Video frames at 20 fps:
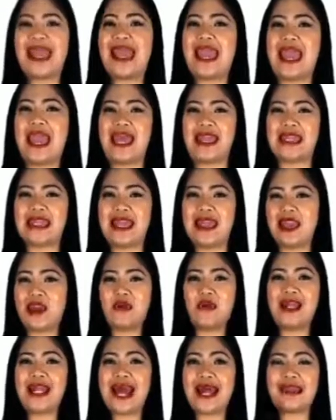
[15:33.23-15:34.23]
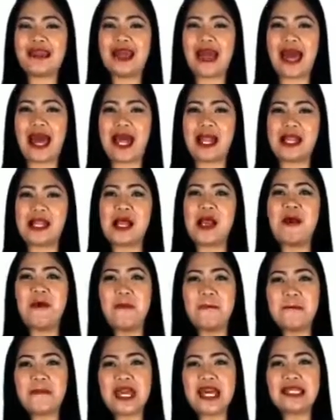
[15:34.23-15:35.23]
And equilateral
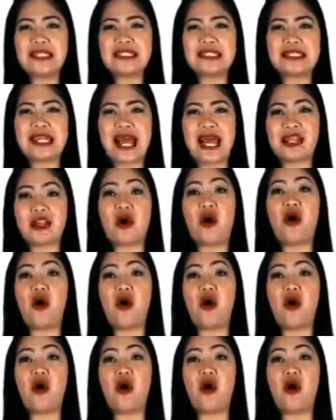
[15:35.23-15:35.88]
means that